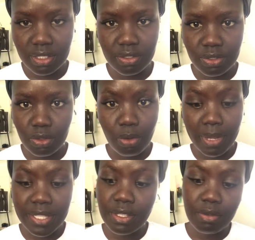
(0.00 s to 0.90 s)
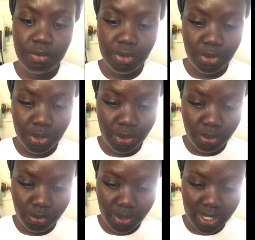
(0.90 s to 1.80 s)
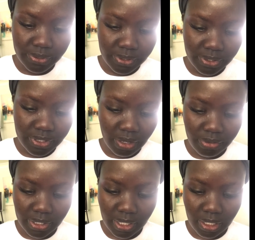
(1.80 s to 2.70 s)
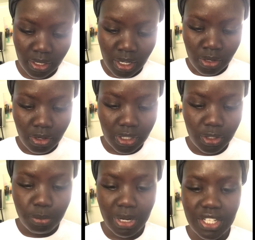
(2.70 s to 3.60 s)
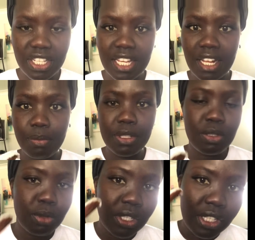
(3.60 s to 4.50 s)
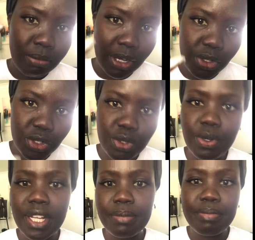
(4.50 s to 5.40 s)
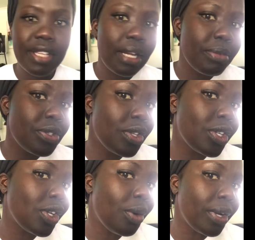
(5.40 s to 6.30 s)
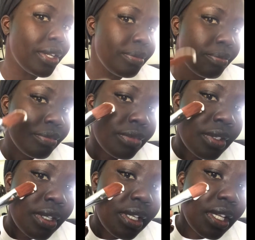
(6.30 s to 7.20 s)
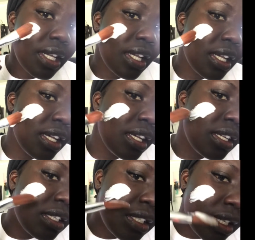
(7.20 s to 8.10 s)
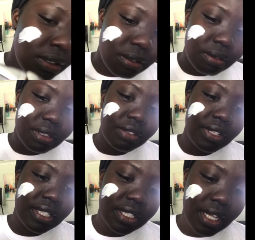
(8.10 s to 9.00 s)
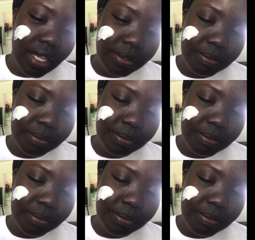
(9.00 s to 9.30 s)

So amazing for youthfulness and stuff like that. Got a little brush here, a bit smaller than my usual one, and I'm just going to go in and what have I done?